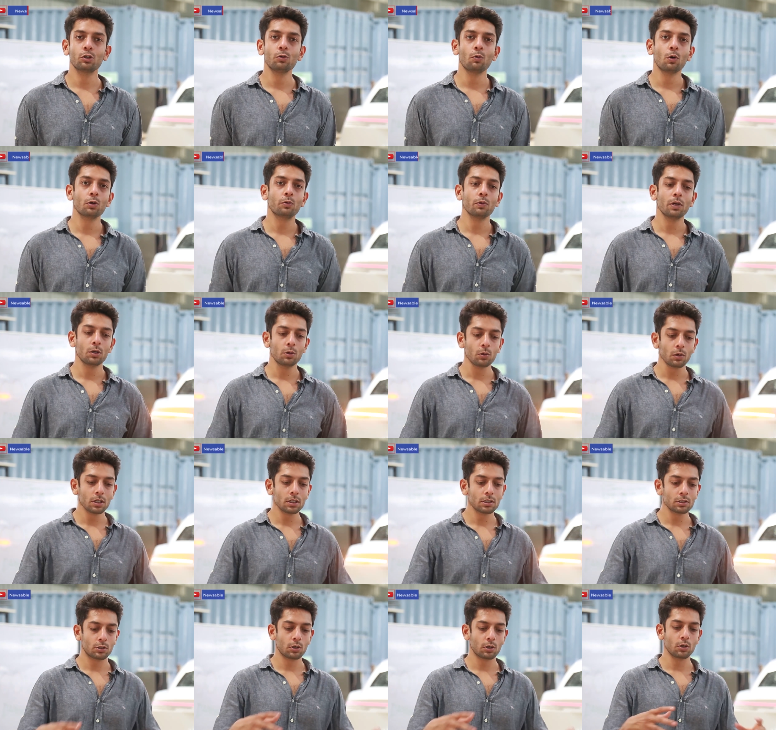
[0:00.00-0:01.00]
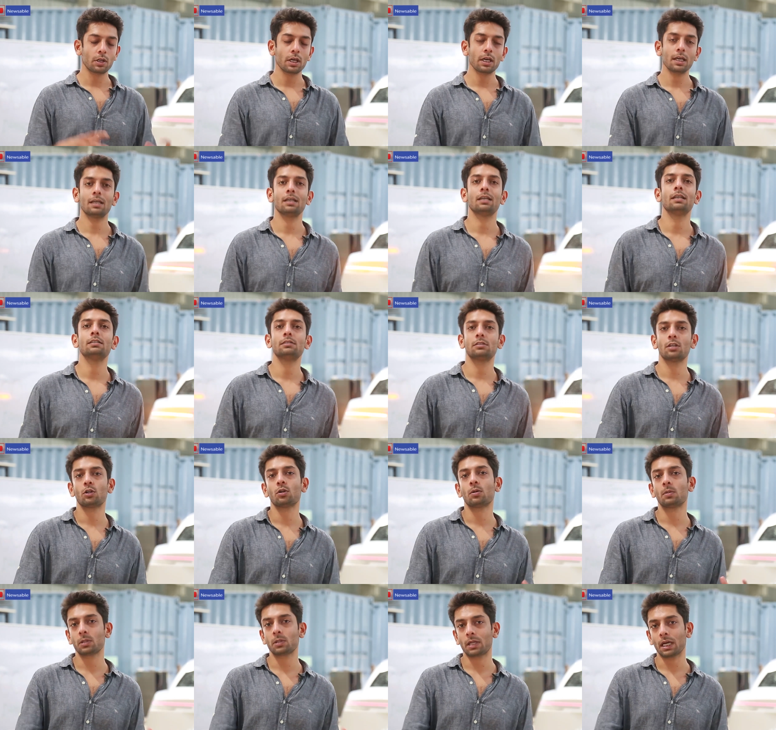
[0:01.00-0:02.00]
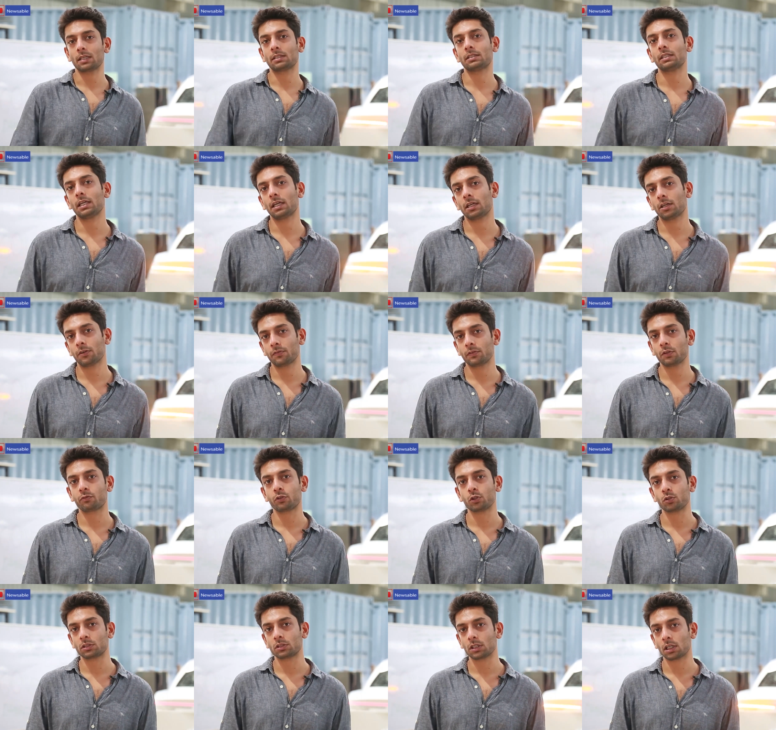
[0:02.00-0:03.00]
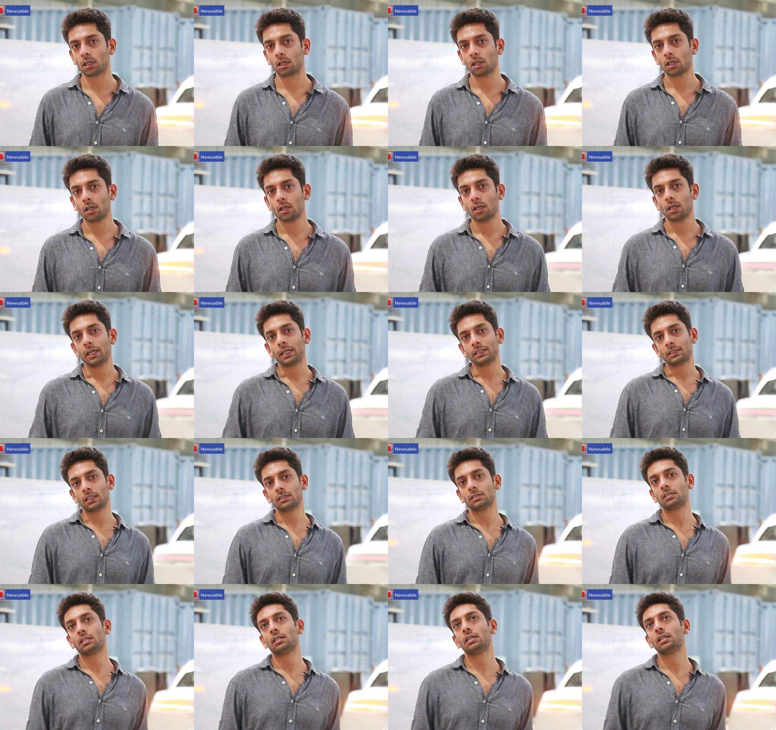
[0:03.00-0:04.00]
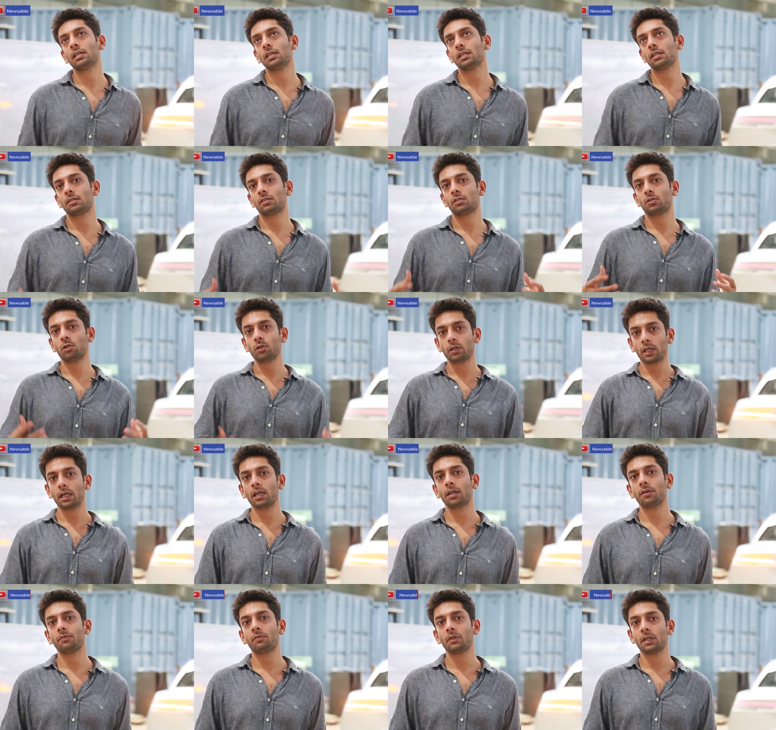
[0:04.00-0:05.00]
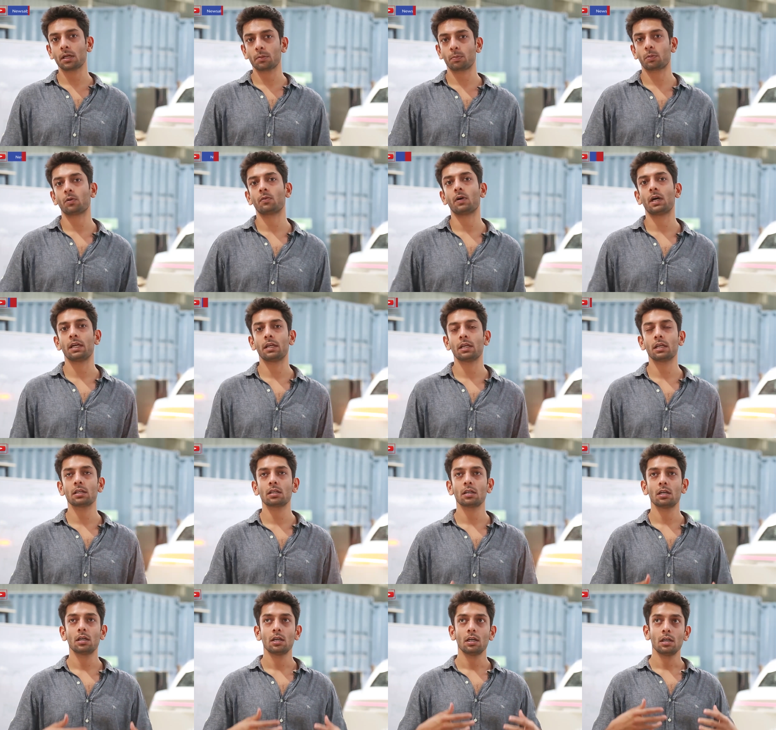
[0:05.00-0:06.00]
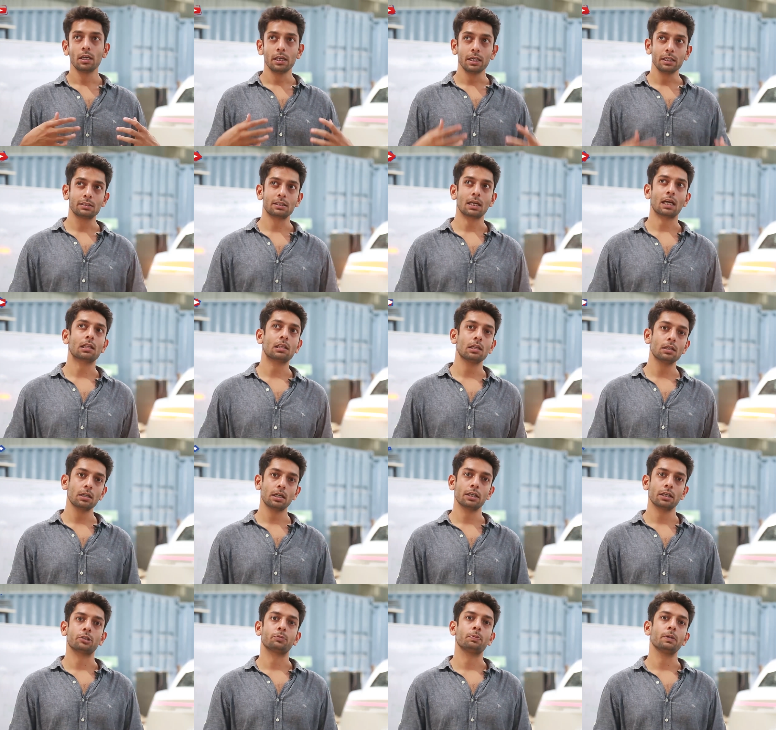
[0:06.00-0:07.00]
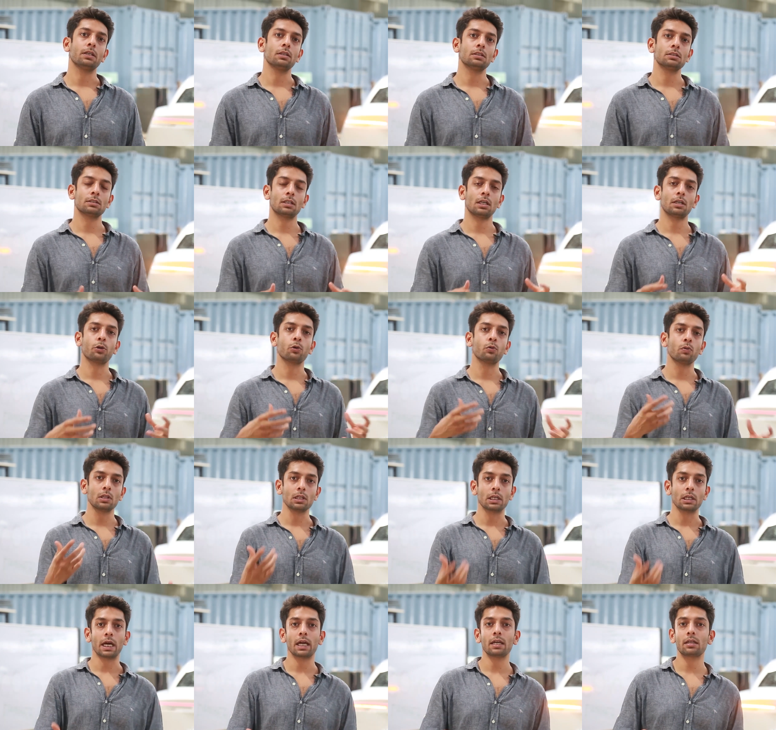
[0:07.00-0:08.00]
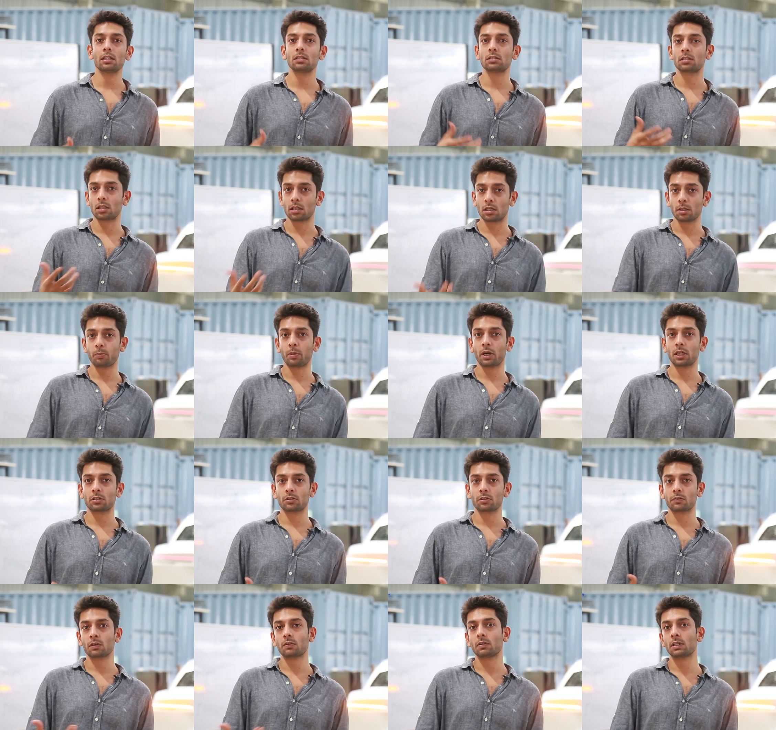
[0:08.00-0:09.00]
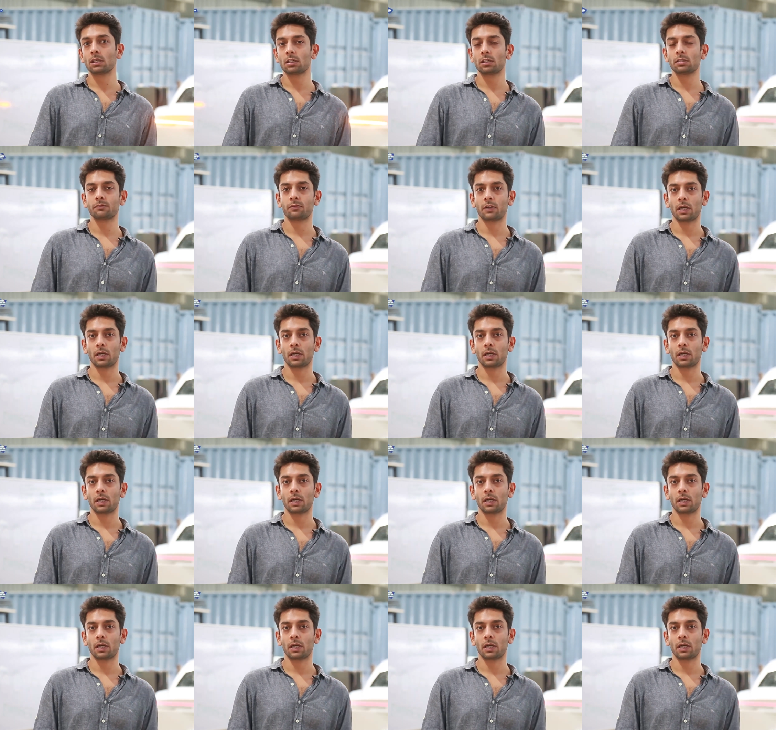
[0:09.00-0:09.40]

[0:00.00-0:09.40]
What we are doing today is the robotaxi era of the future. Essentially, today we are providing exactly the experience that you will get in certain parts of the world in